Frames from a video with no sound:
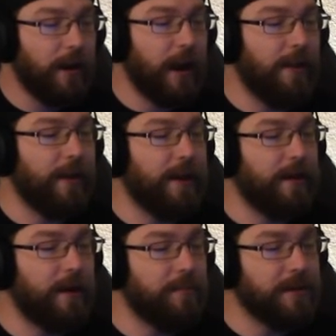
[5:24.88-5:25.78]
And then
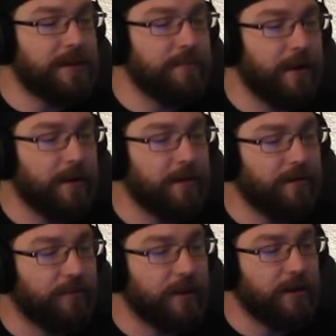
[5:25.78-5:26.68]
uh, Mitzi Mary
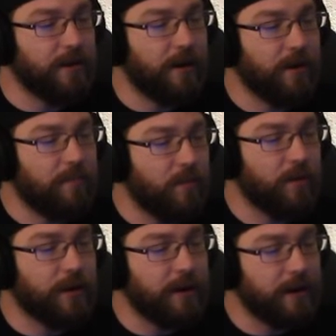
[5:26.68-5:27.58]
defeated uh,
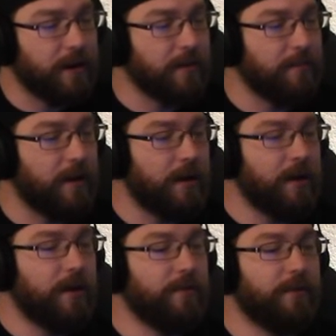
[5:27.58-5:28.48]
Morgan Hickam
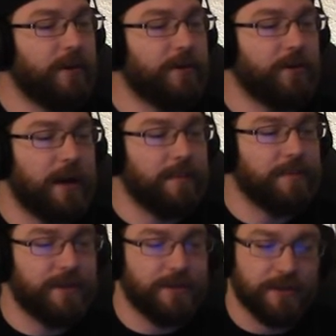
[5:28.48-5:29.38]
via
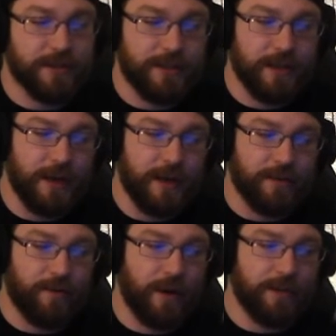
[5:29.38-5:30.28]
unanimous decision, 10 9s
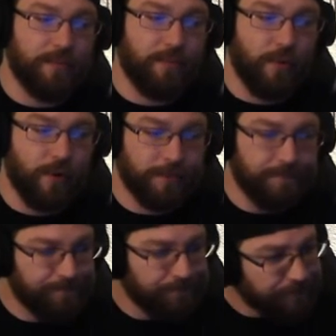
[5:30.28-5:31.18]
across the board.
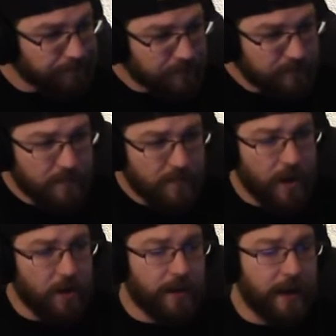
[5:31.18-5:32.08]

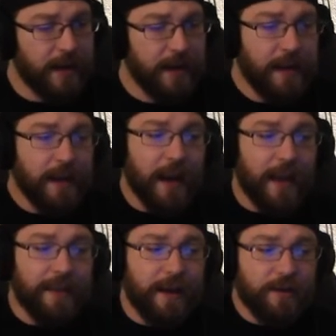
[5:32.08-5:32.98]
Okay,
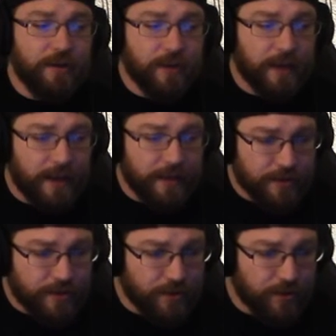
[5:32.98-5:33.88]
and then you get
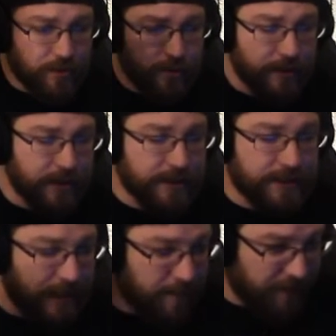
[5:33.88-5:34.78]
into the
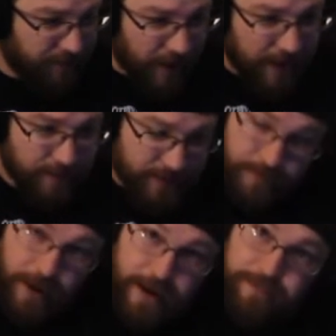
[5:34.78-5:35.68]
semifinals,
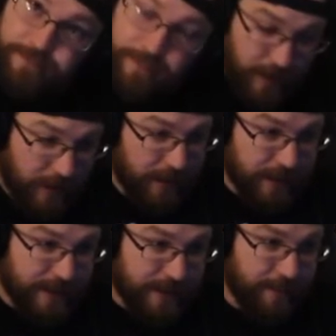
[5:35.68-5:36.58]
right?
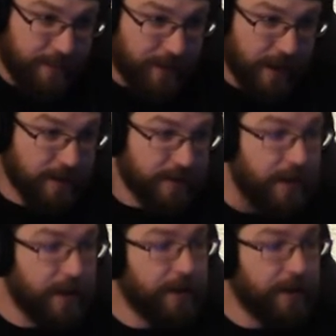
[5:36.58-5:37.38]
The semifinals.